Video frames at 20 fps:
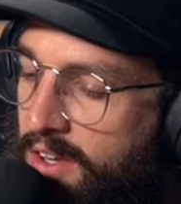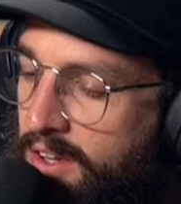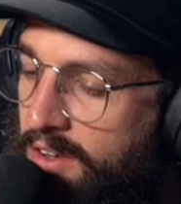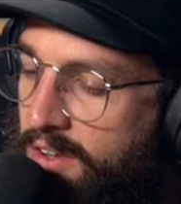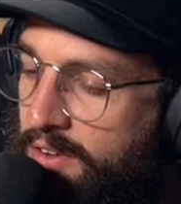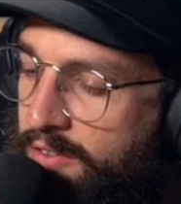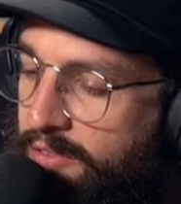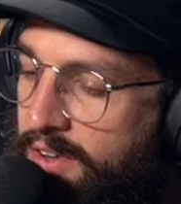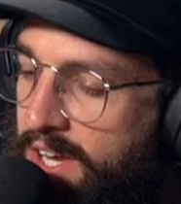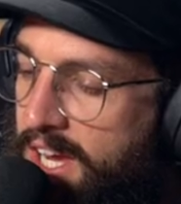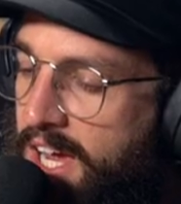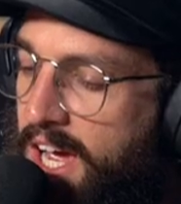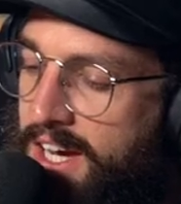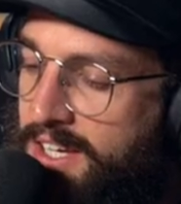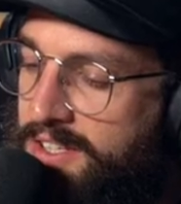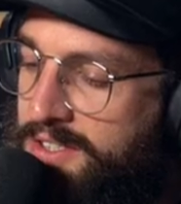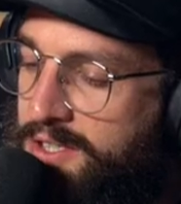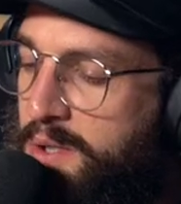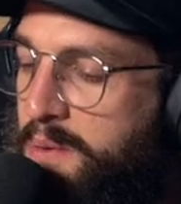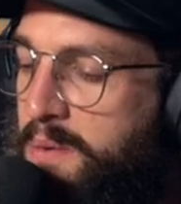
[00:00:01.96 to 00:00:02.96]
The V8
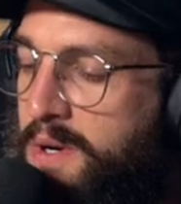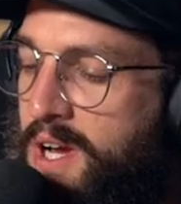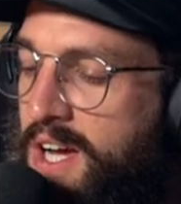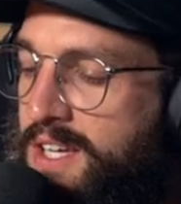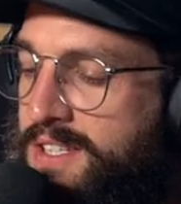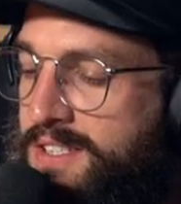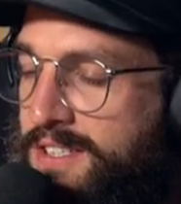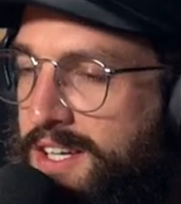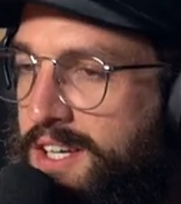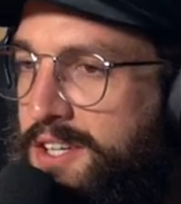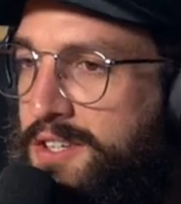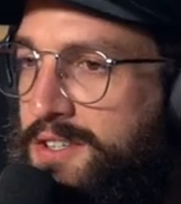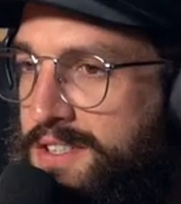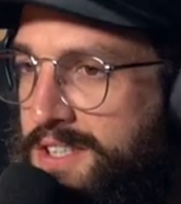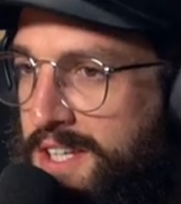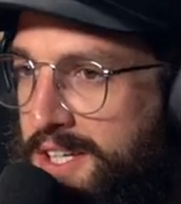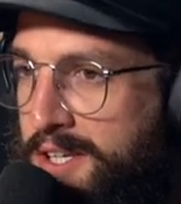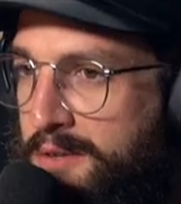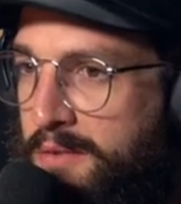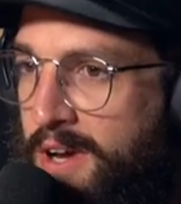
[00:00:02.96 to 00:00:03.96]
Supercars is
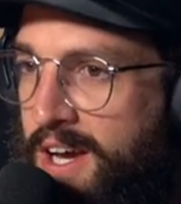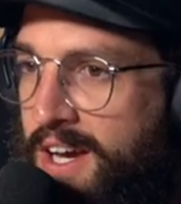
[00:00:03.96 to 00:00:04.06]
interesting to me.